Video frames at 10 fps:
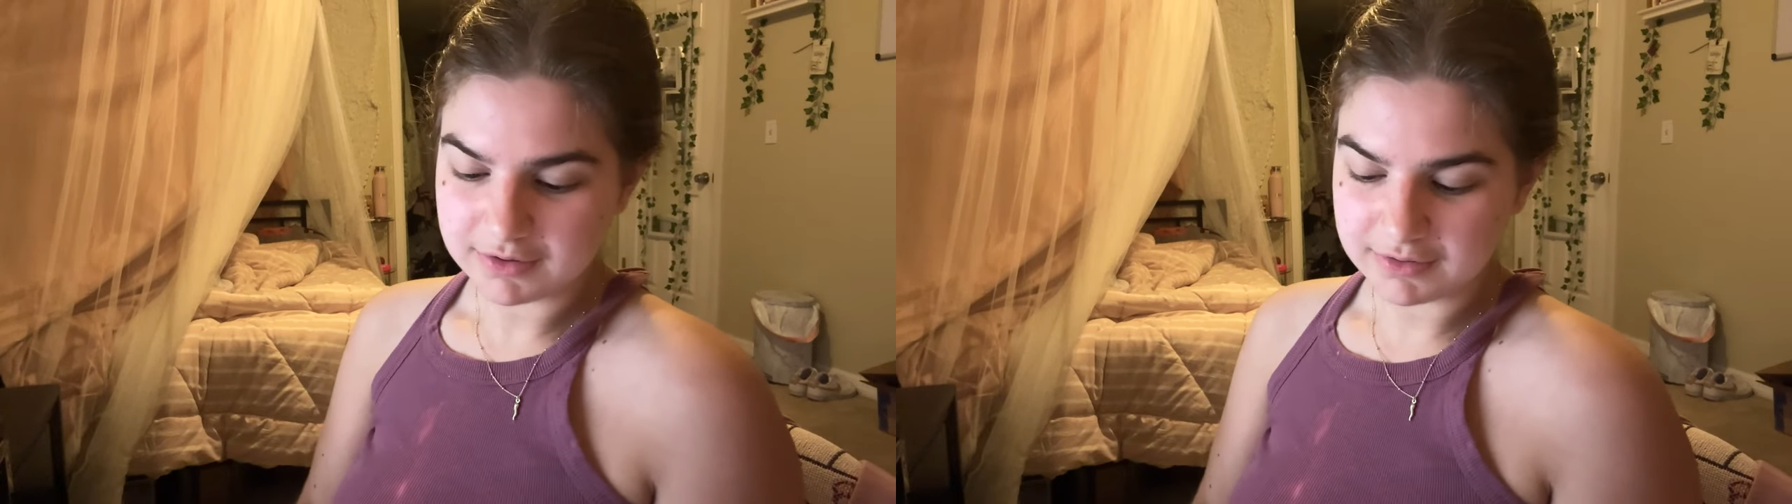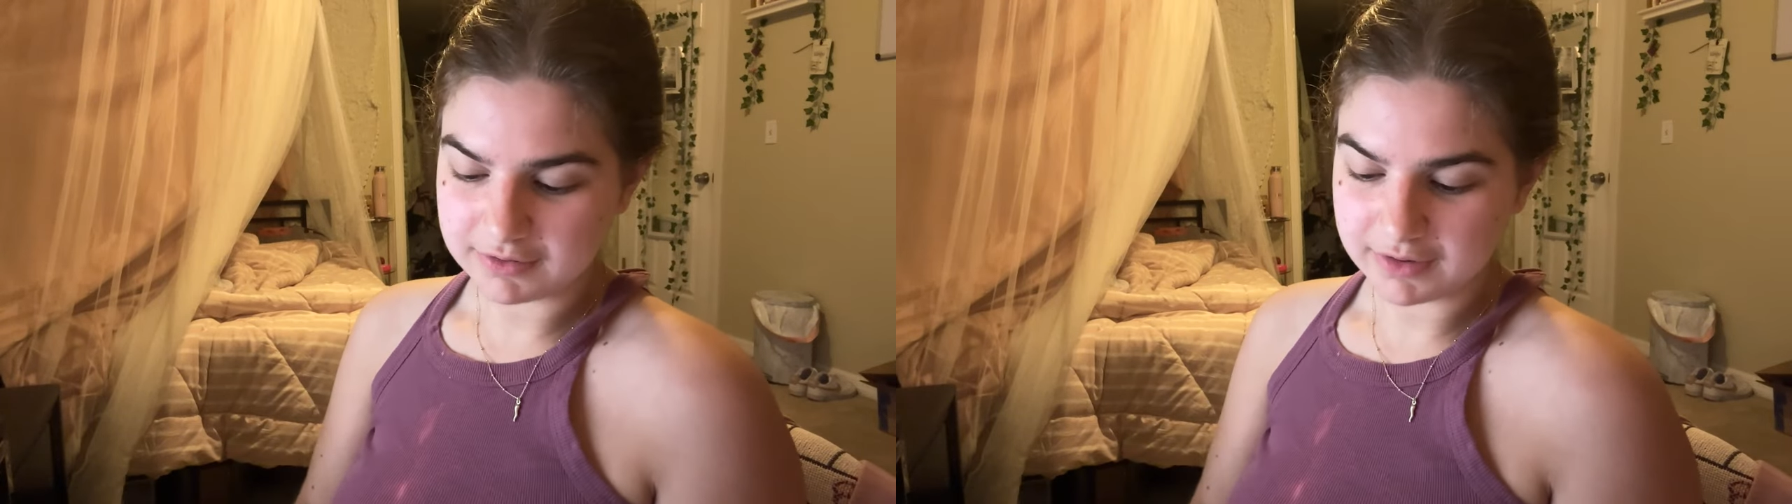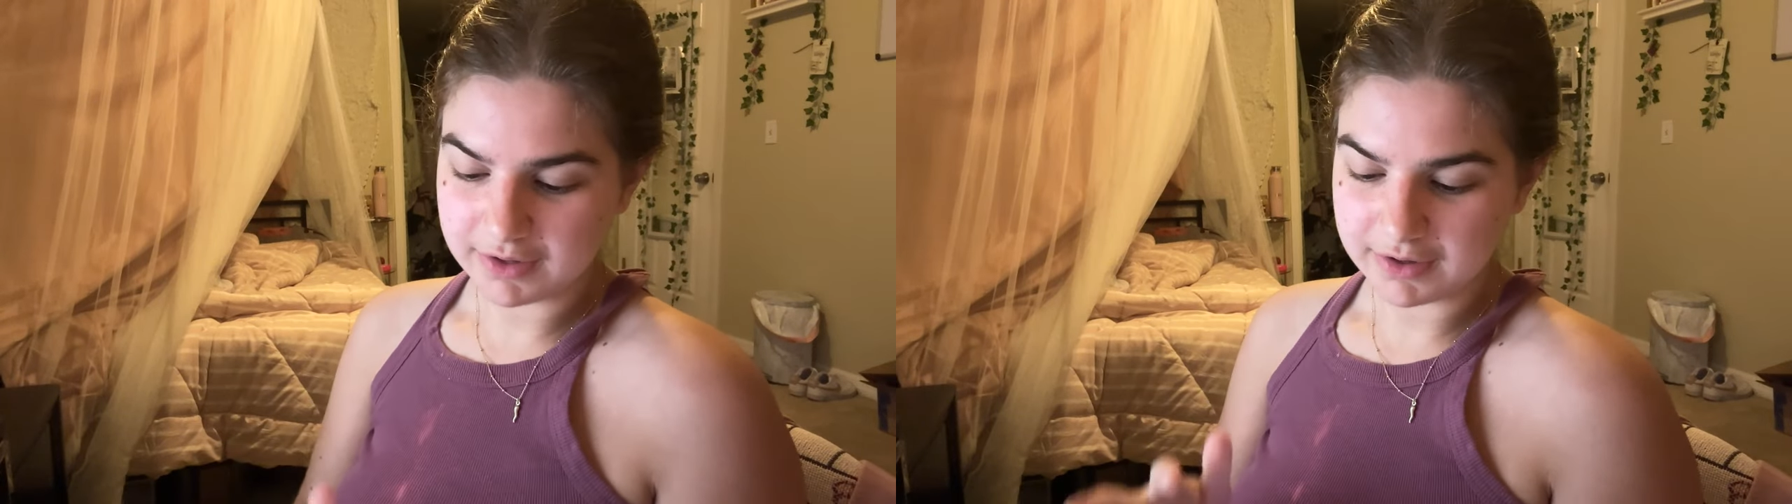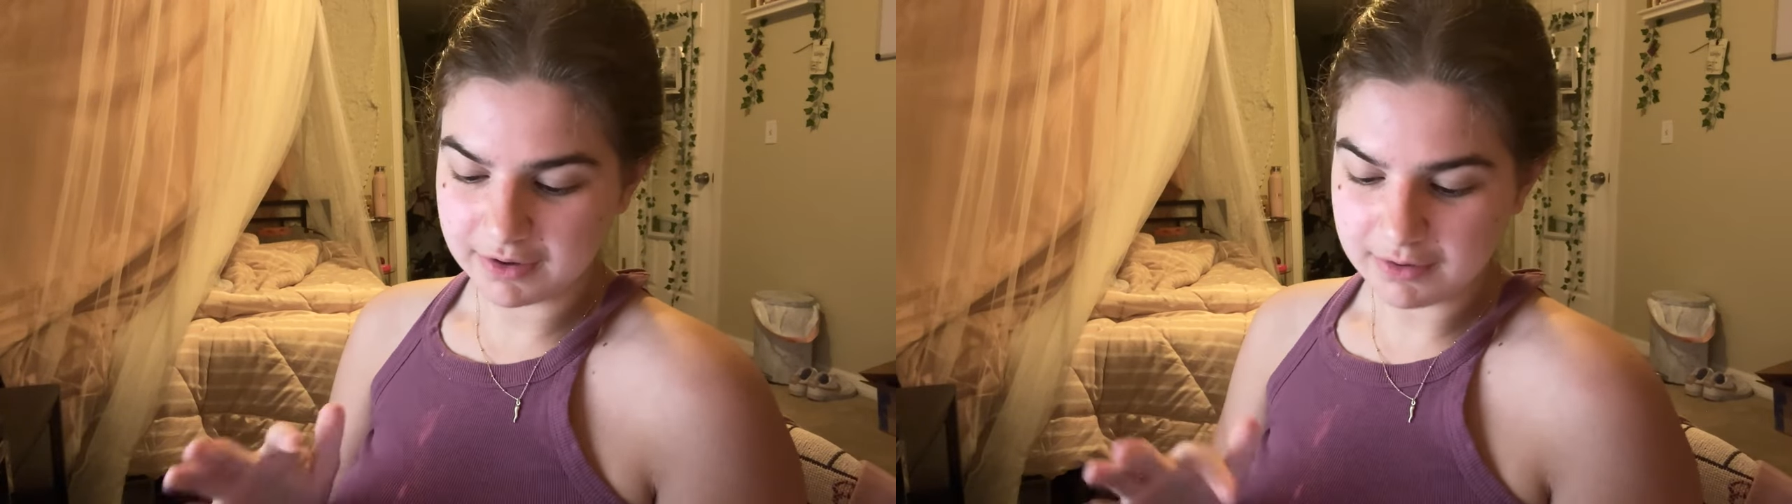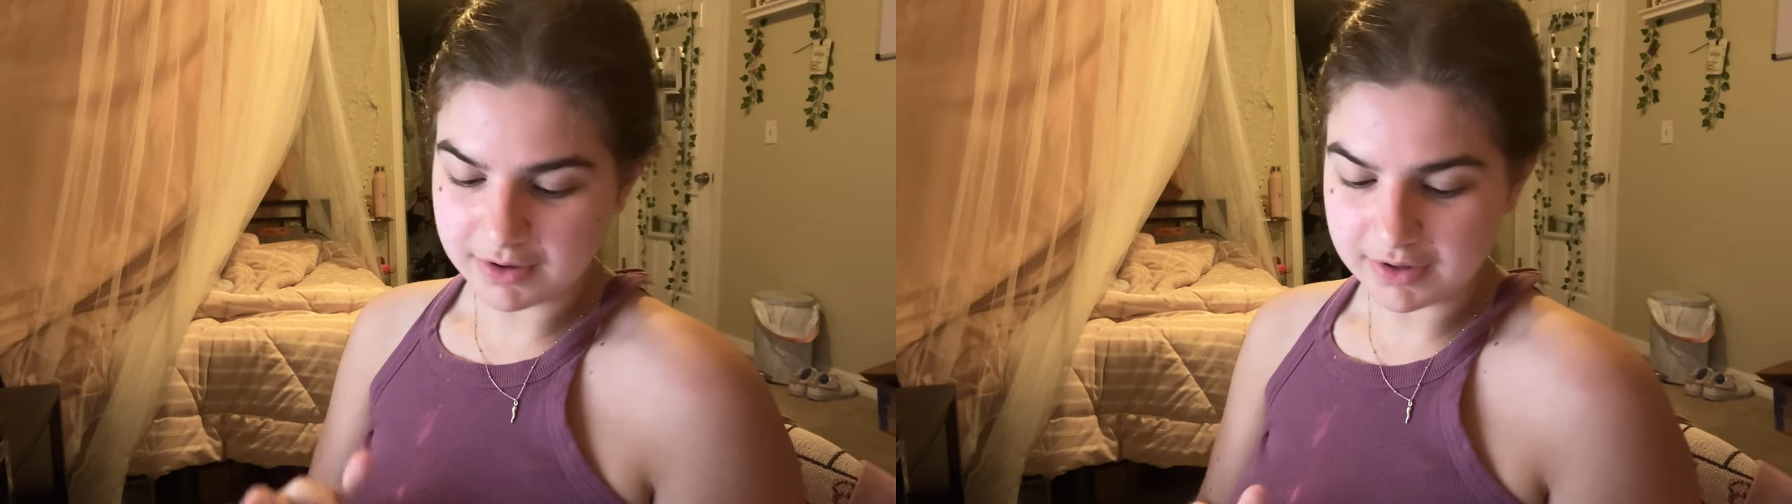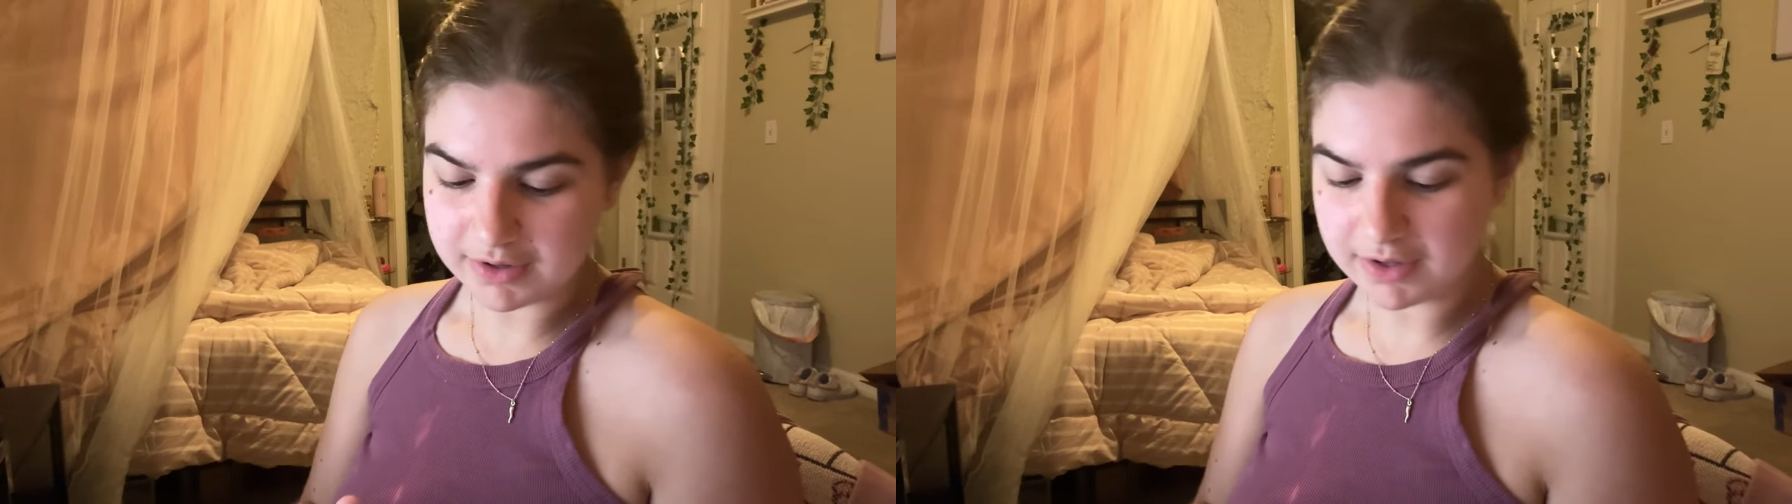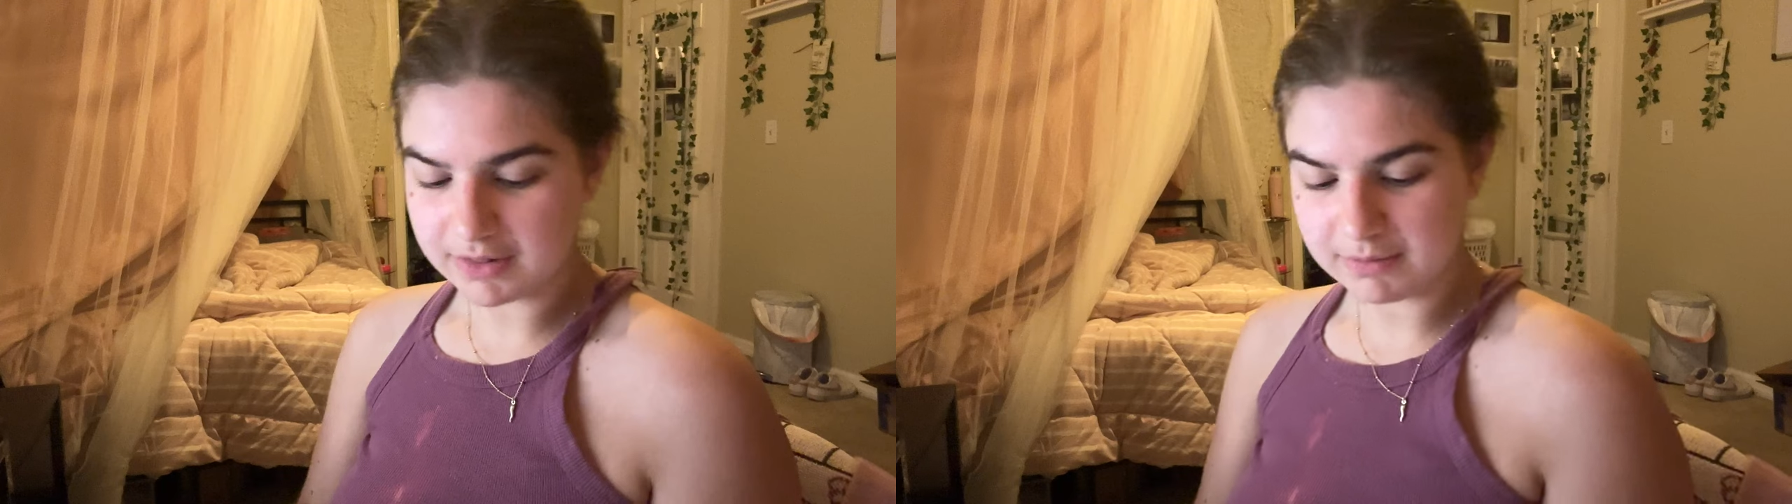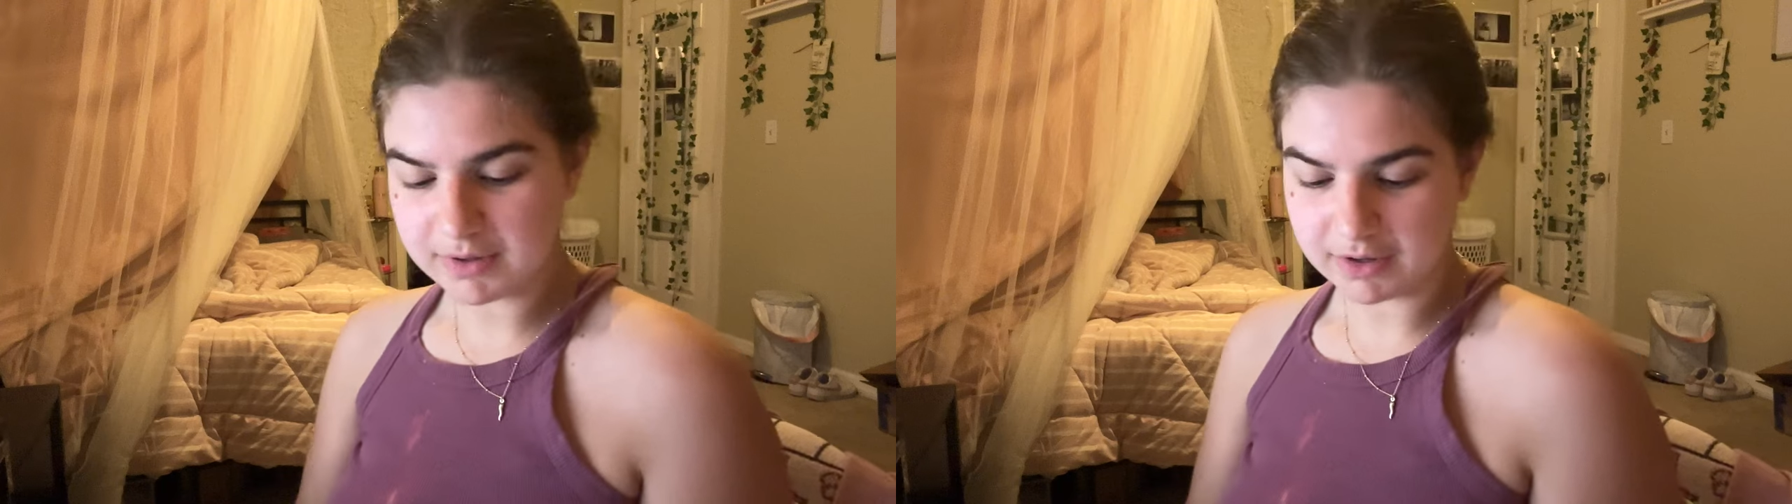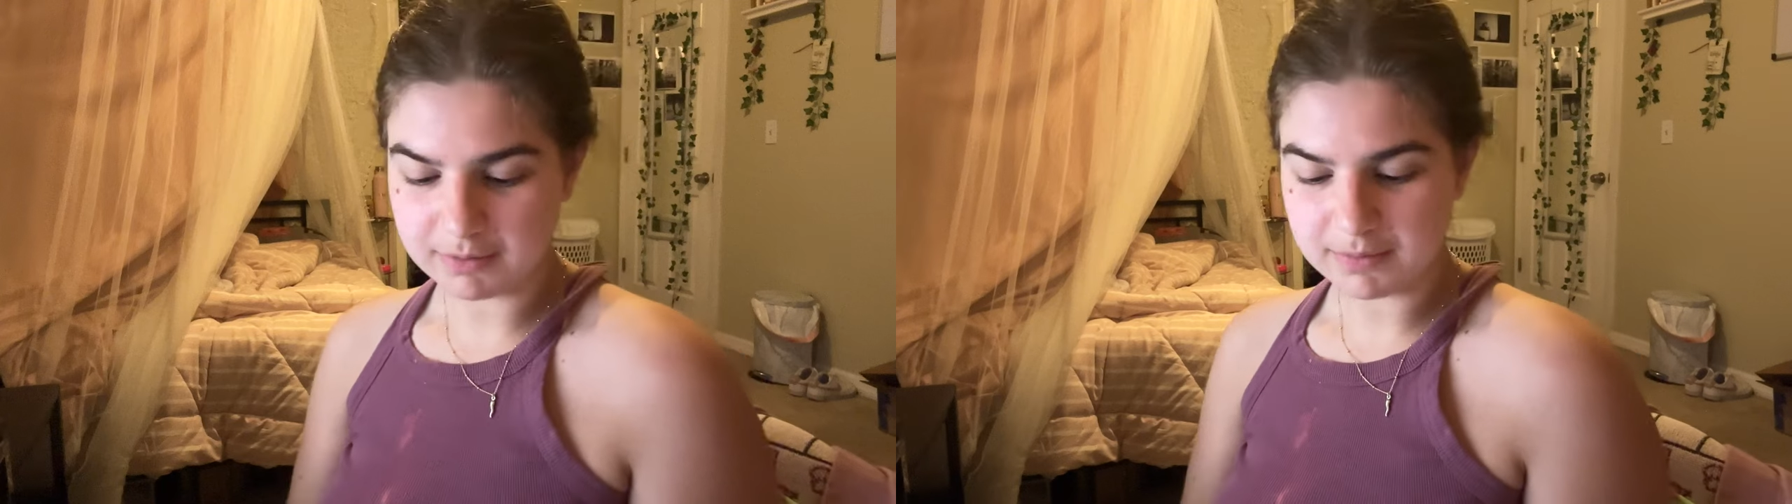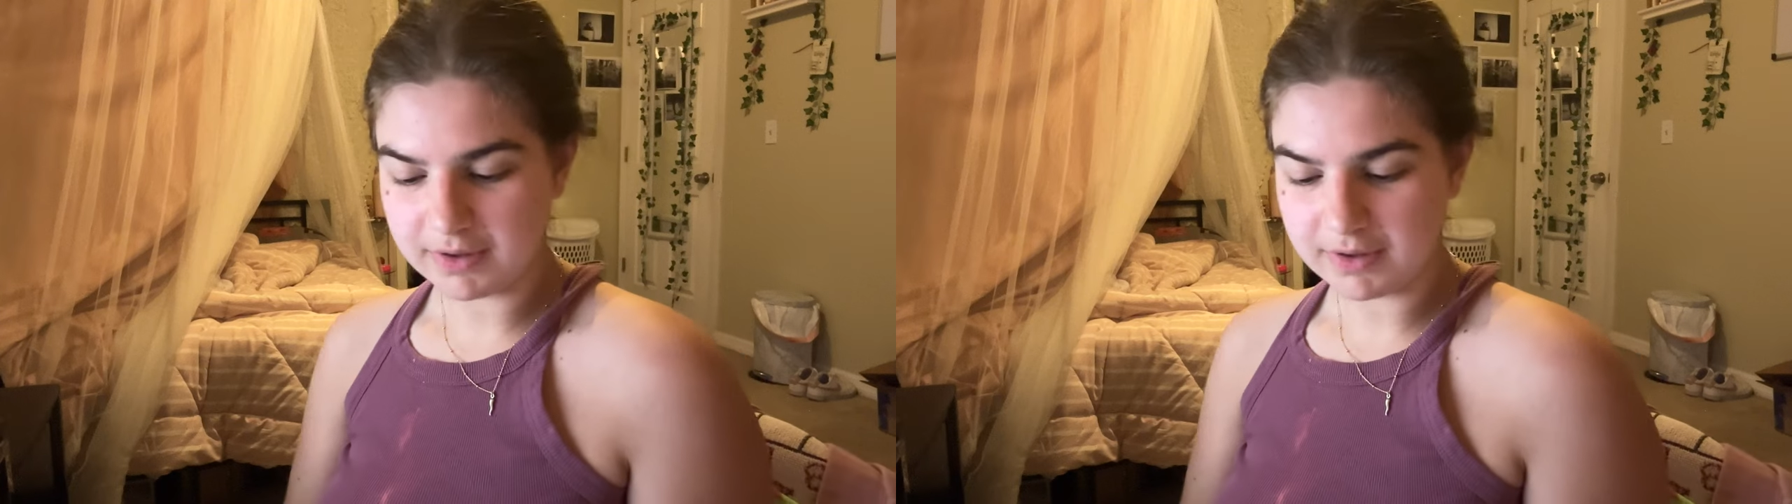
And they're like, okay, yeah, let me help.